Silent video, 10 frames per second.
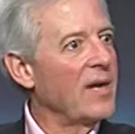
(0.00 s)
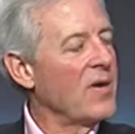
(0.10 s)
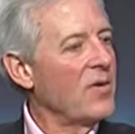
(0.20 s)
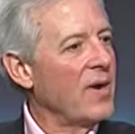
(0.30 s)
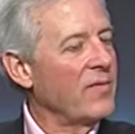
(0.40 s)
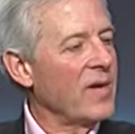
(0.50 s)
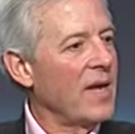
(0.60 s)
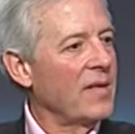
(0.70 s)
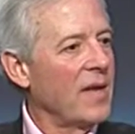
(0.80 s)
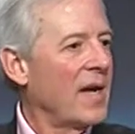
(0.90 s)
know, I've
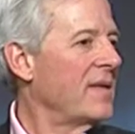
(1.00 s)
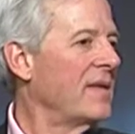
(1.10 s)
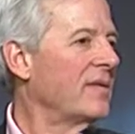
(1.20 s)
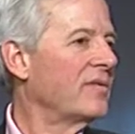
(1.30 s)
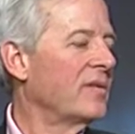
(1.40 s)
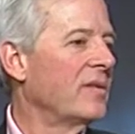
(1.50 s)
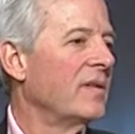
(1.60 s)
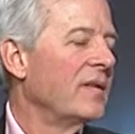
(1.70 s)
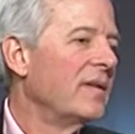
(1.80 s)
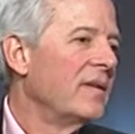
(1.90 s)
got an idea for
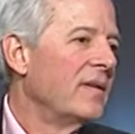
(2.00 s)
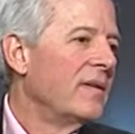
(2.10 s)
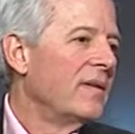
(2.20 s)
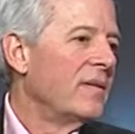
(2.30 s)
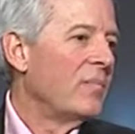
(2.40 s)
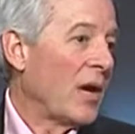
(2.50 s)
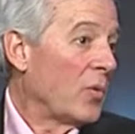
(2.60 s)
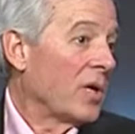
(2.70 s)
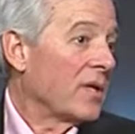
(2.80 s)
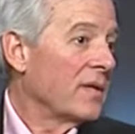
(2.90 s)
my
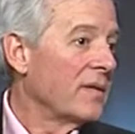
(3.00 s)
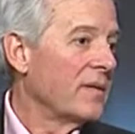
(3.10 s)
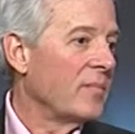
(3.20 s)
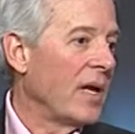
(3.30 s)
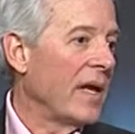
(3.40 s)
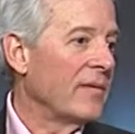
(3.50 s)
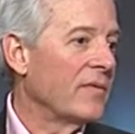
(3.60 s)
work, my life.